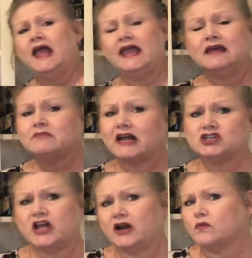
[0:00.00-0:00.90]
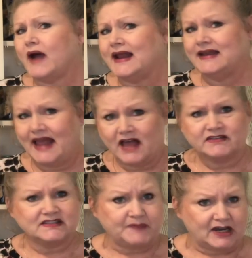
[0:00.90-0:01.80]
In my channel right now,
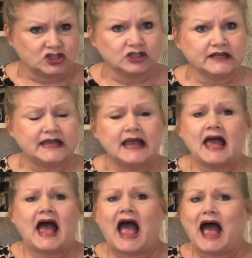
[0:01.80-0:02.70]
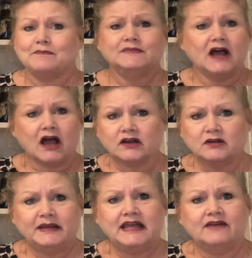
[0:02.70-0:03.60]
especially, I'm not going
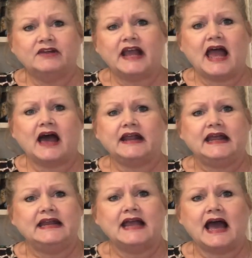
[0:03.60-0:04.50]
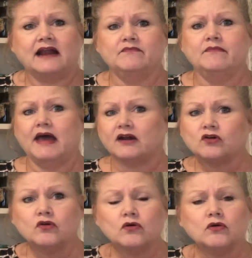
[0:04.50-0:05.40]
to be giving out any kind of
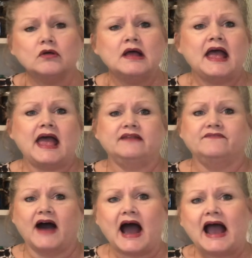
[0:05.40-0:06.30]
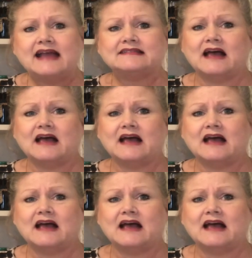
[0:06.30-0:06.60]
medical advice.